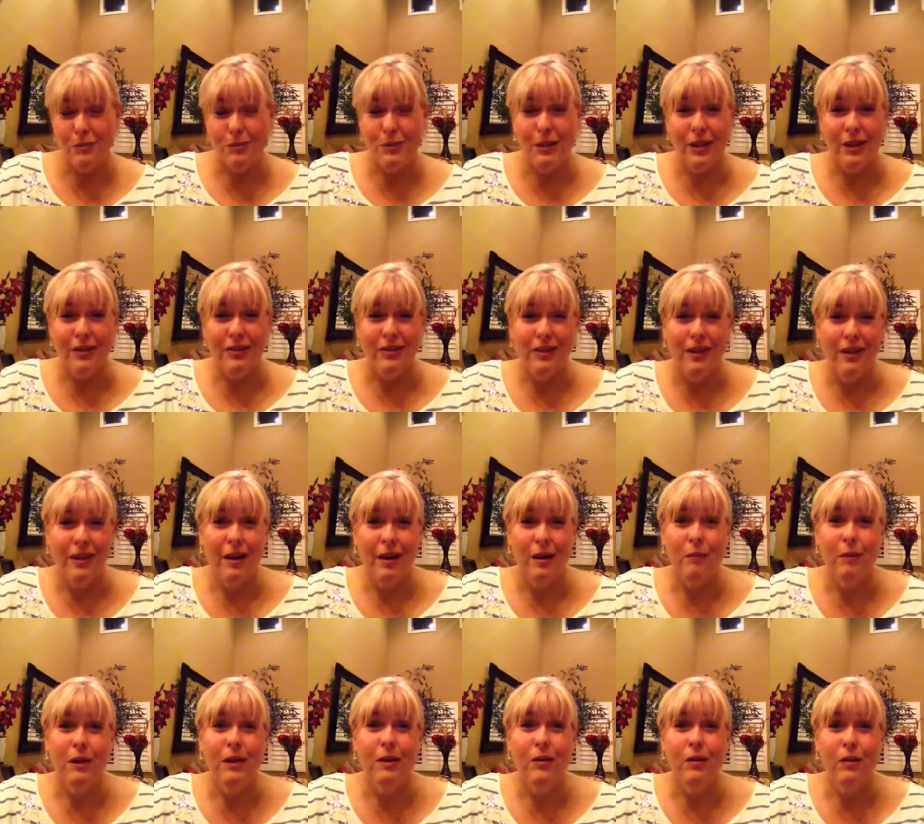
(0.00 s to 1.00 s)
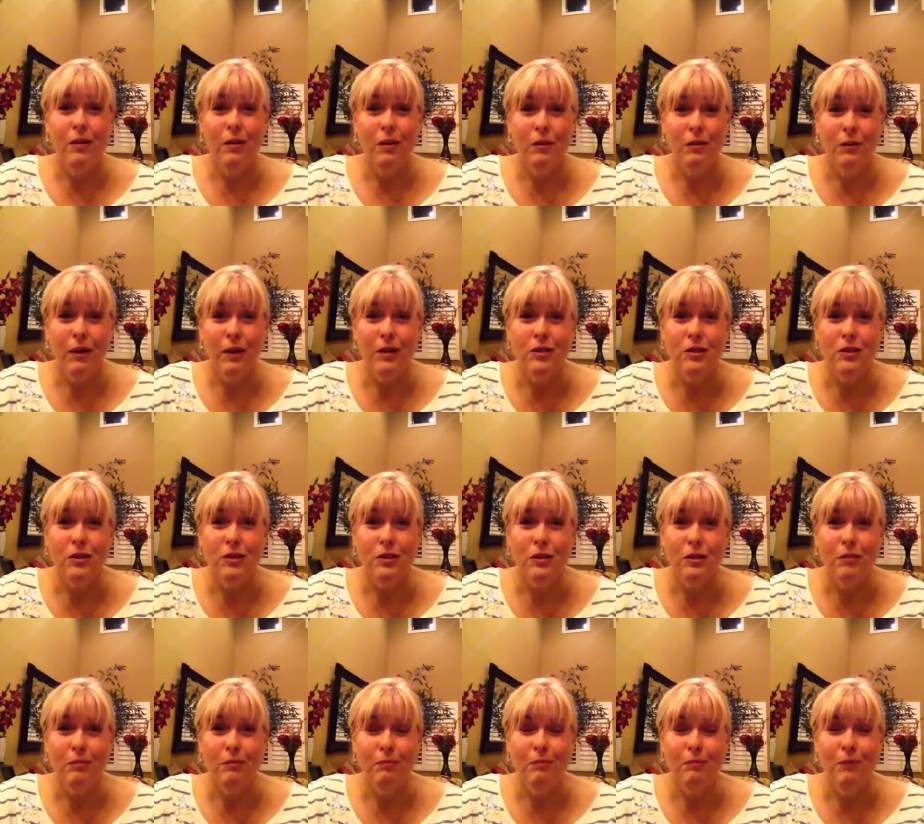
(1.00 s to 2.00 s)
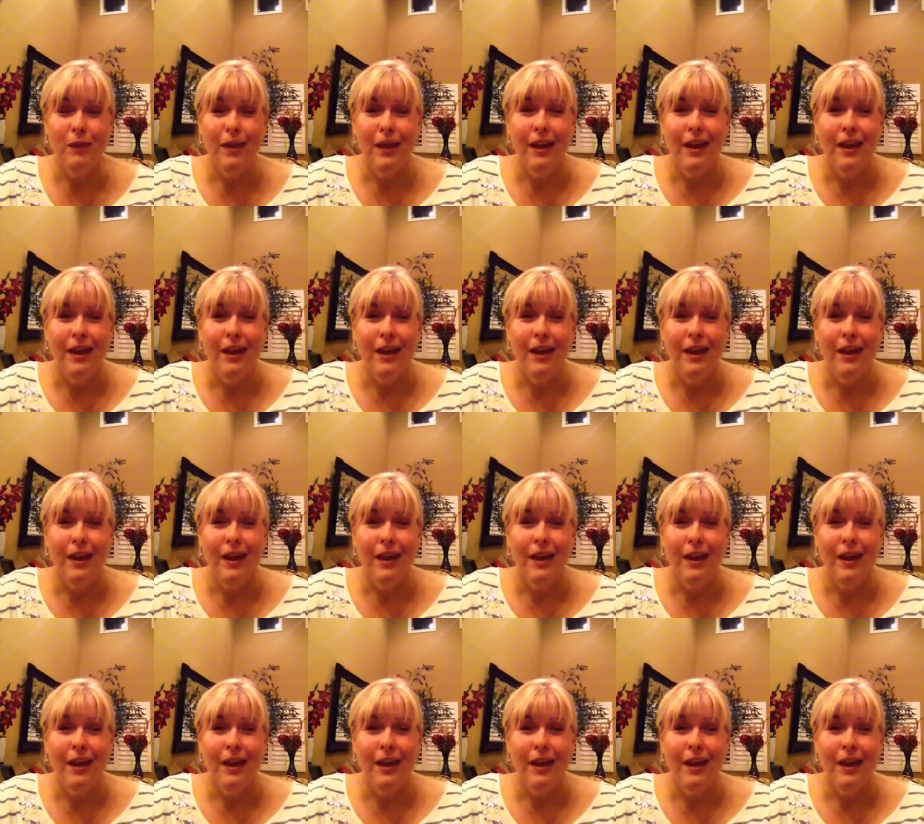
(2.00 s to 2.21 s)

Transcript: So I said, I'm going to go to the restroom.